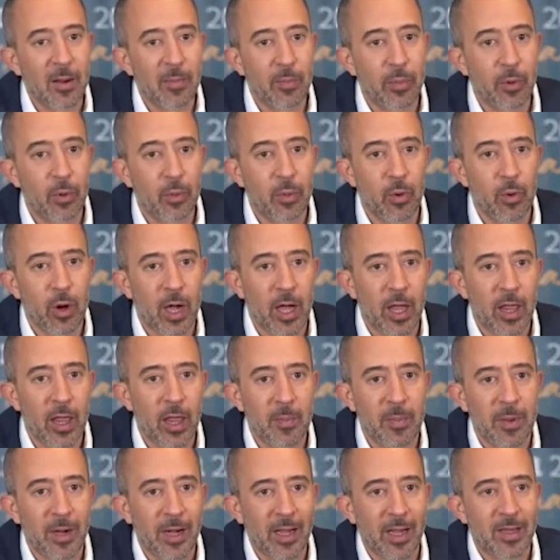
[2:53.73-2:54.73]
tackle this
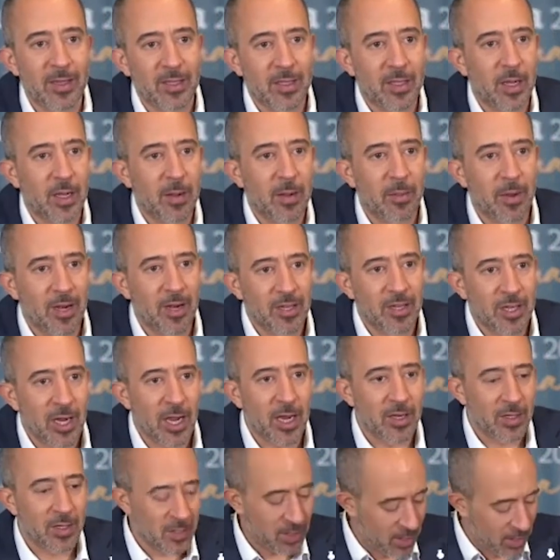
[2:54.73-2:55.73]
social and
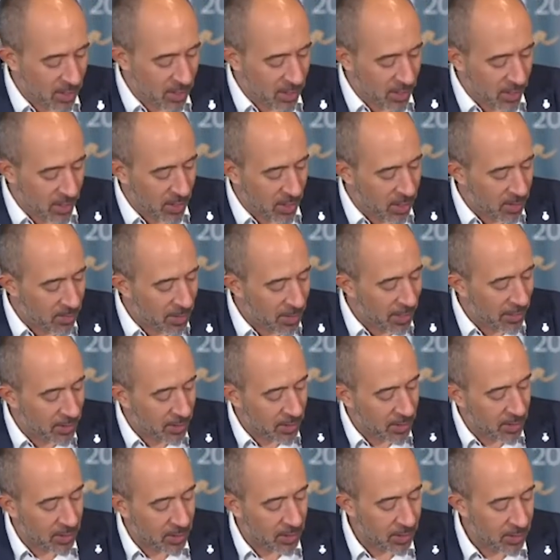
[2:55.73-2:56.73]
environmental
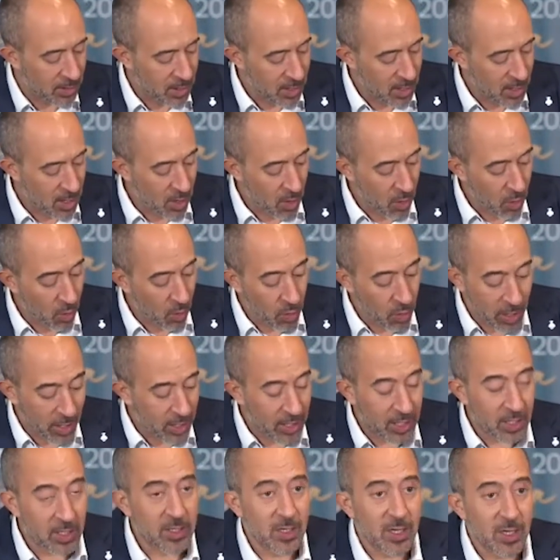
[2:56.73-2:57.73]
crisis due to
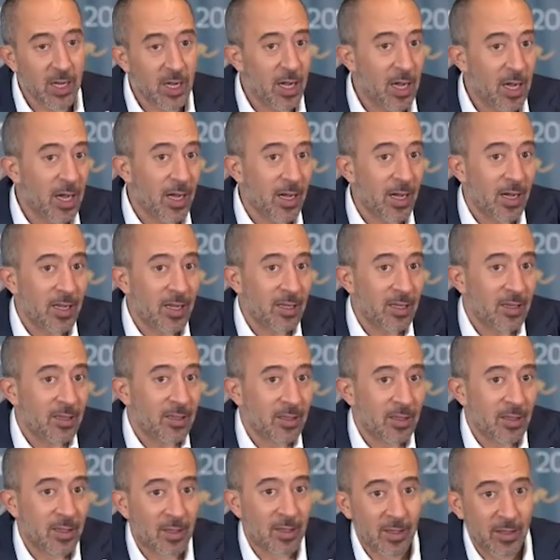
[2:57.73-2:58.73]
this climate
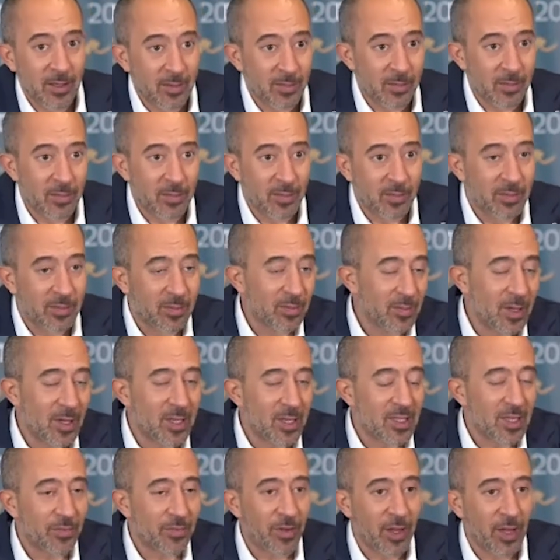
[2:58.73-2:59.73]
emergency.
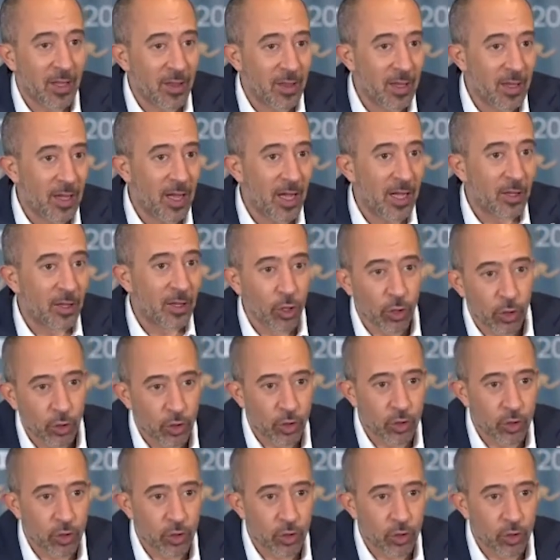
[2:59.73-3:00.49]
This crisis